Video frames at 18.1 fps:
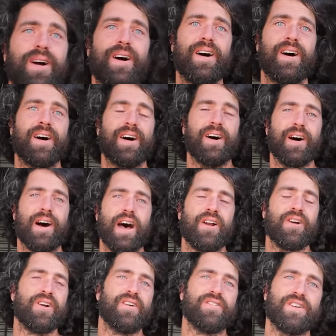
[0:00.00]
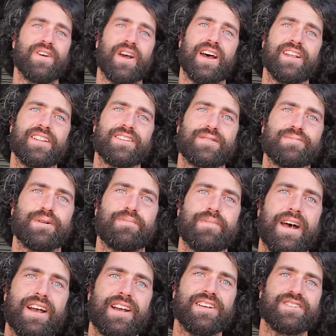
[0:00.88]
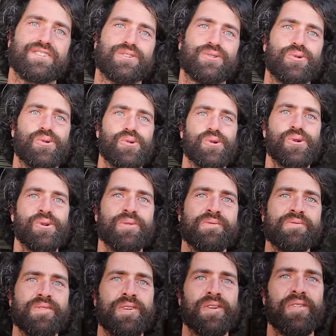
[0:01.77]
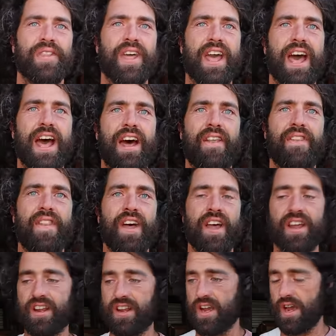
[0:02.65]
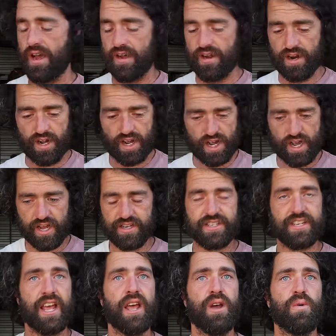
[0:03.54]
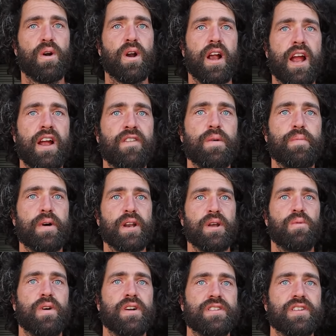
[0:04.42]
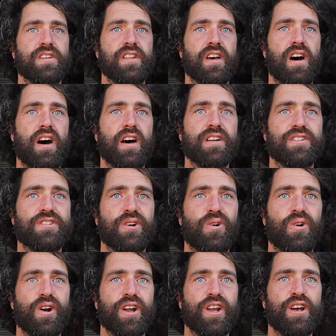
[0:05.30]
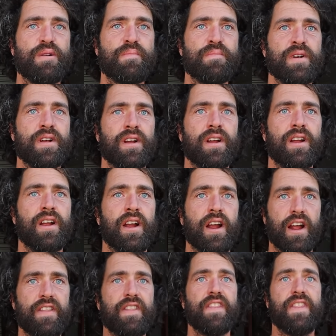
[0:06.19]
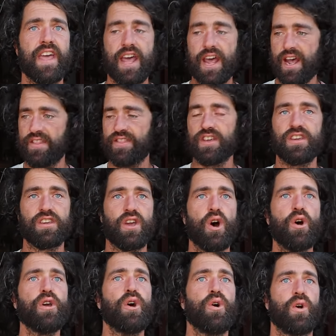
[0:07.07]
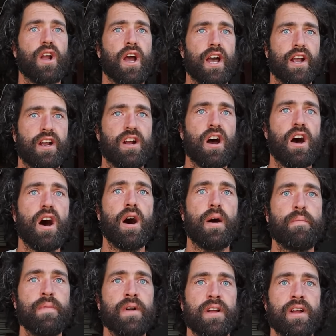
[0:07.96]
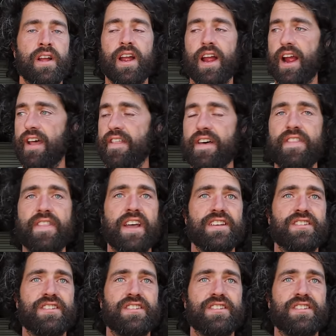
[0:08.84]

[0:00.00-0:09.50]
uh, I don't know if you had this, but back in school, they had like, uh, a day where everybody went to the auditorium. Oh yeah. And then they had the yo-yo guy come. Yep. Yep. And then they